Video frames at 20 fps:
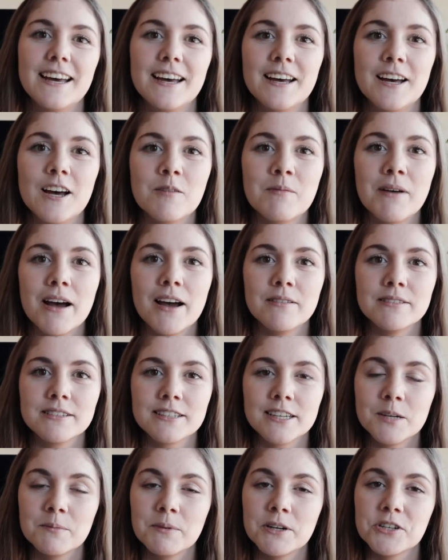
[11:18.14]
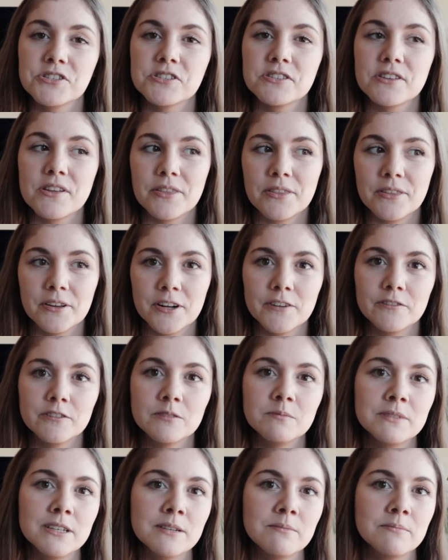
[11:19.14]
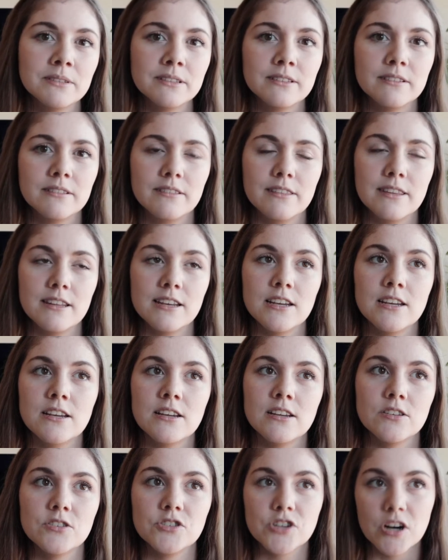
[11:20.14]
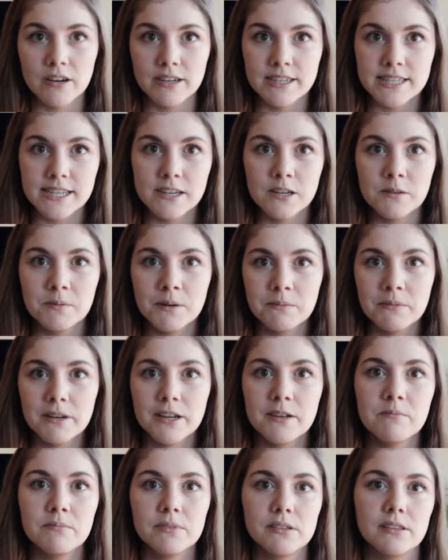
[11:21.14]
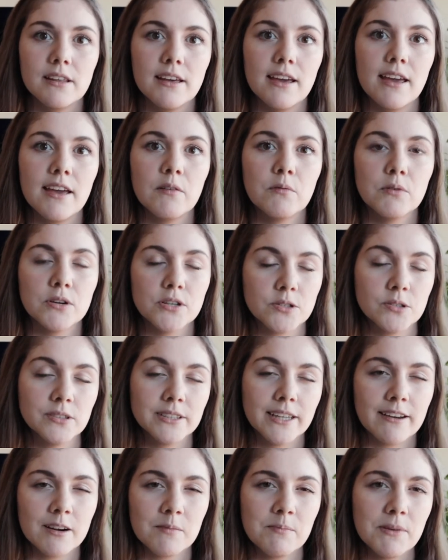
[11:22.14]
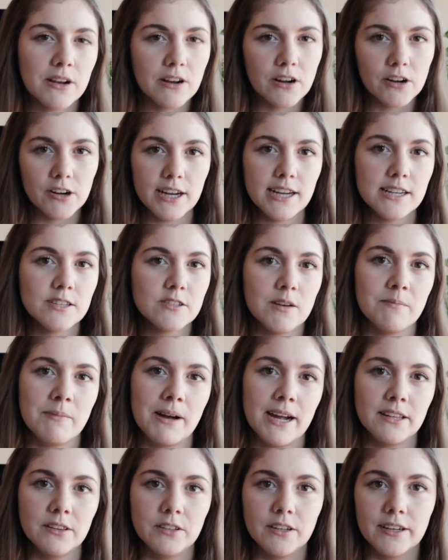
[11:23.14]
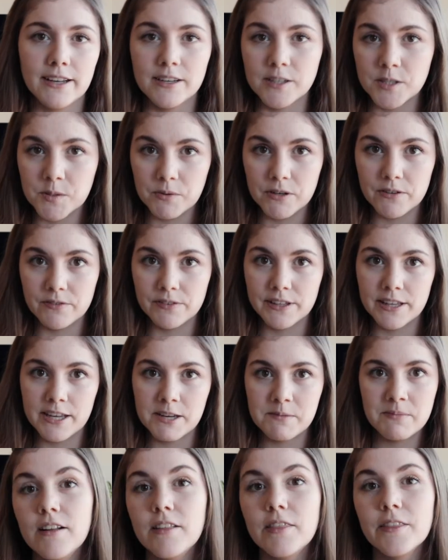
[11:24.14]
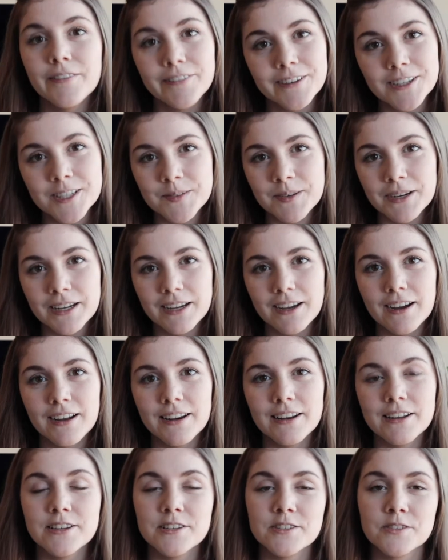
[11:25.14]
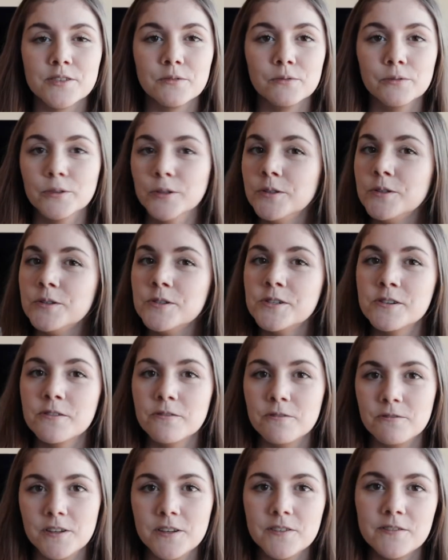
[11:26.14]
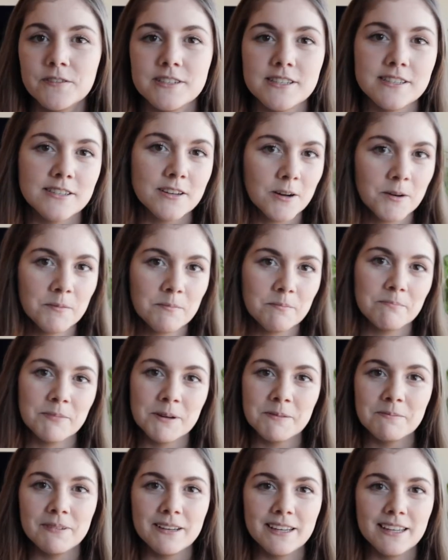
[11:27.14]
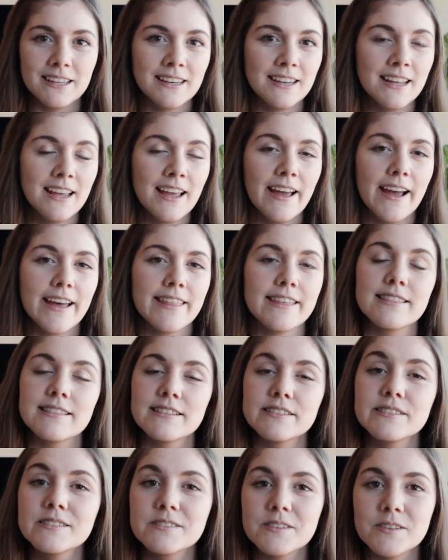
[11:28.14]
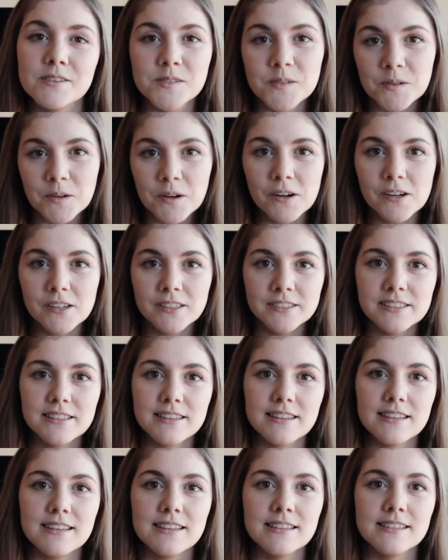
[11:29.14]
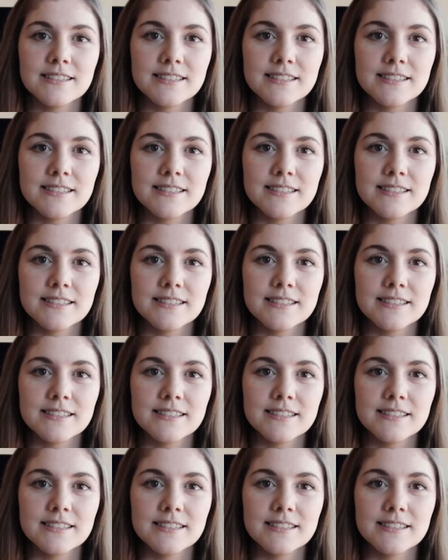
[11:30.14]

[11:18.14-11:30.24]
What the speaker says: I was going to purchase a third from them, but the Jardale pumpkin, but they were sold out at Baker Creek, so I might look elsewhere for them. The first one I got is Rouge Vif de Temps pumpkin. I think this is also called the